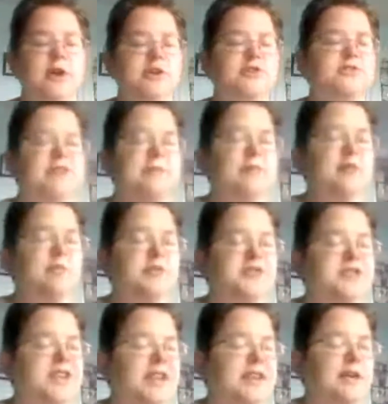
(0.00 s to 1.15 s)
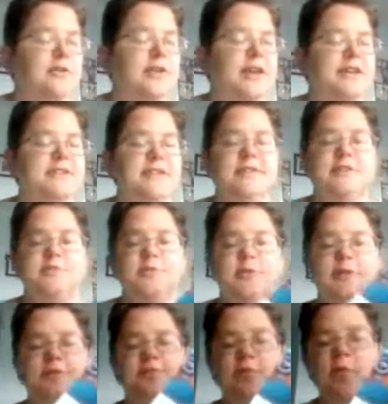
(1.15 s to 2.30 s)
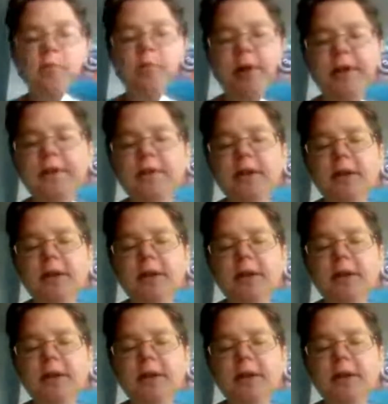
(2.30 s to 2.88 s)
So some of them are skinnier, like see this one, this rope one.